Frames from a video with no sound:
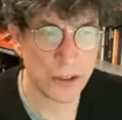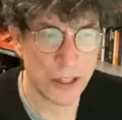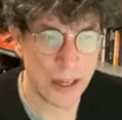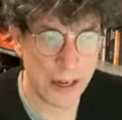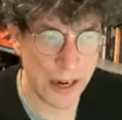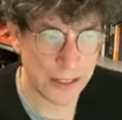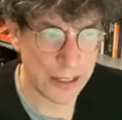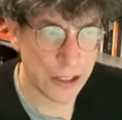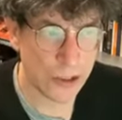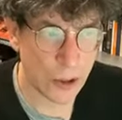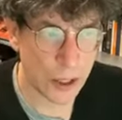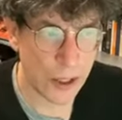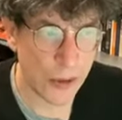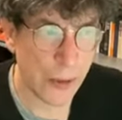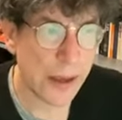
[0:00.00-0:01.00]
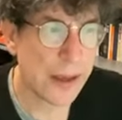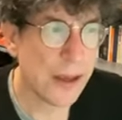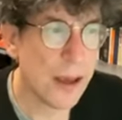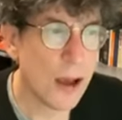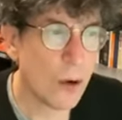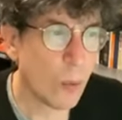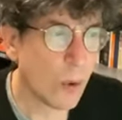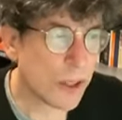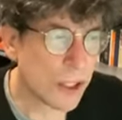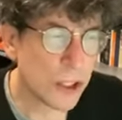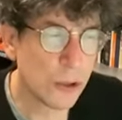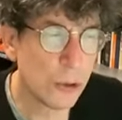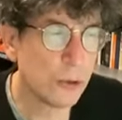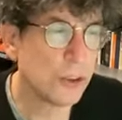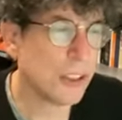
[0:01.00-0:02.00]
did in 1933, what does a
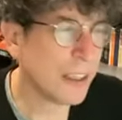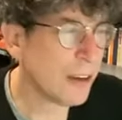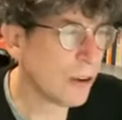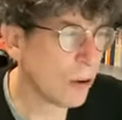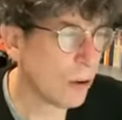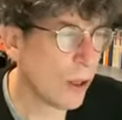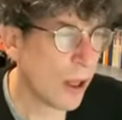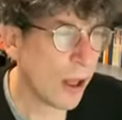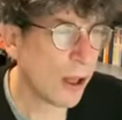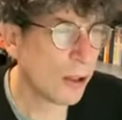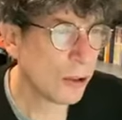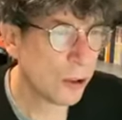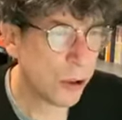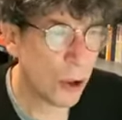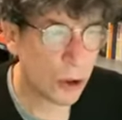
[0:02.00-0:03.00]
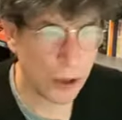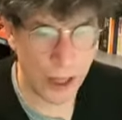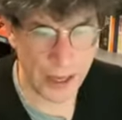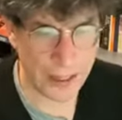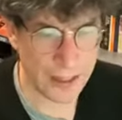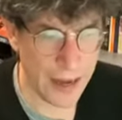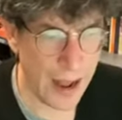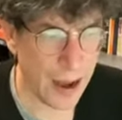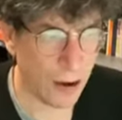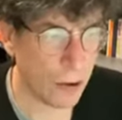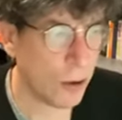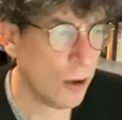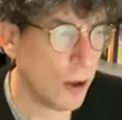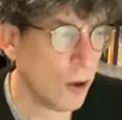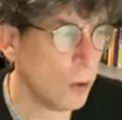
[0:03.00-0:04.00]
New Deal look like now?
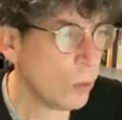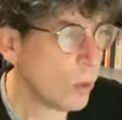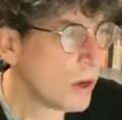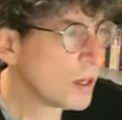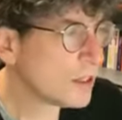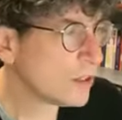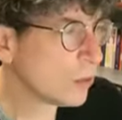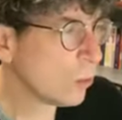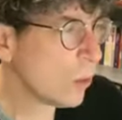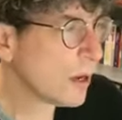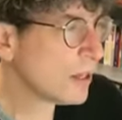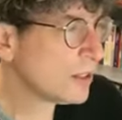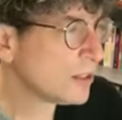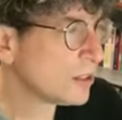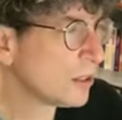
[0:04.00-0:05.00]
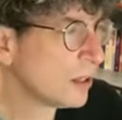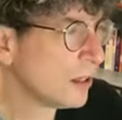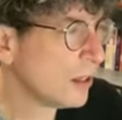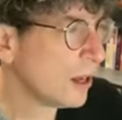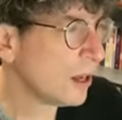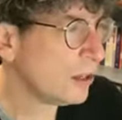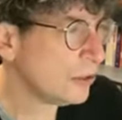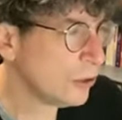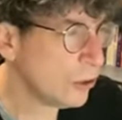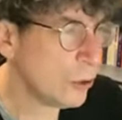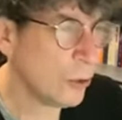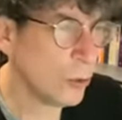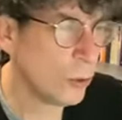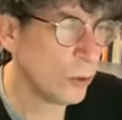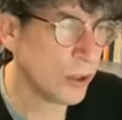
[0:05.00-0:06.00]
What does what does a new